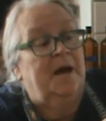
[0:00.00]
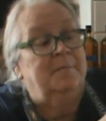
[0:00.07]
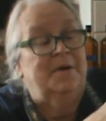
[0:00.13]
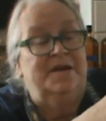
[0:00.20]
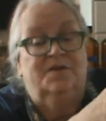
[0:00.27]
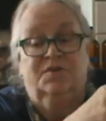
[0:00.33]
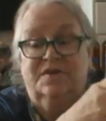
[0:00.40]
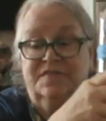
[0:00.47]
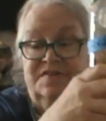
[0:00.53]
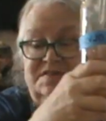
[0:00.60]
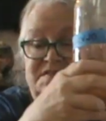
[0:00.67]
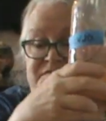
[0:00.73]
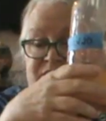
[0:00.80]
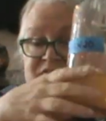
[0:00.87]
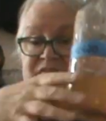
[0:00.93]
But look at the
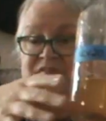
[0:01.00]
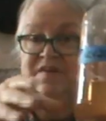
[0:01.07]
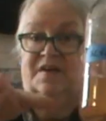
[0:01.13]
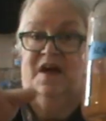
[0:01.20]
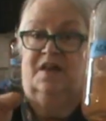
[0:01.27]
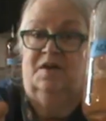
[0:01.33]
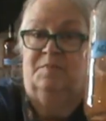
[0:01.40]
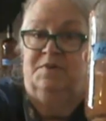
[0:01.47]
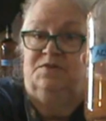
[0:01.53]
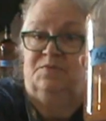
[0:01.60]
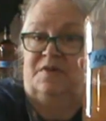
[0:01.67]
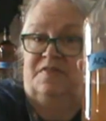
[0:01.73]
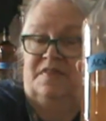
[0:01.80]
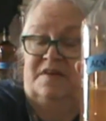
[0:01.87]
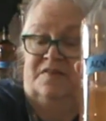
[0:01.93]
difference in the color
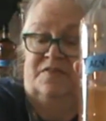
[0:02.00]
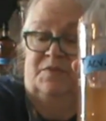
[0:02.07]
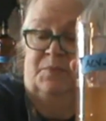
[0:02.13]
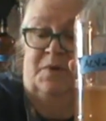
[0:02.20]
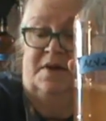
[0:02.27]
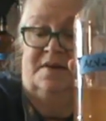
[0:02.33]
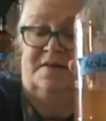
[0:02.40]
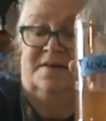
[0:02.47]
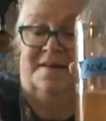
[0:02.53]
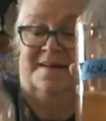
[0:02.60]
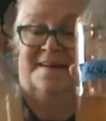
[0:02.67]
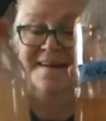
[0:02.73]
between this one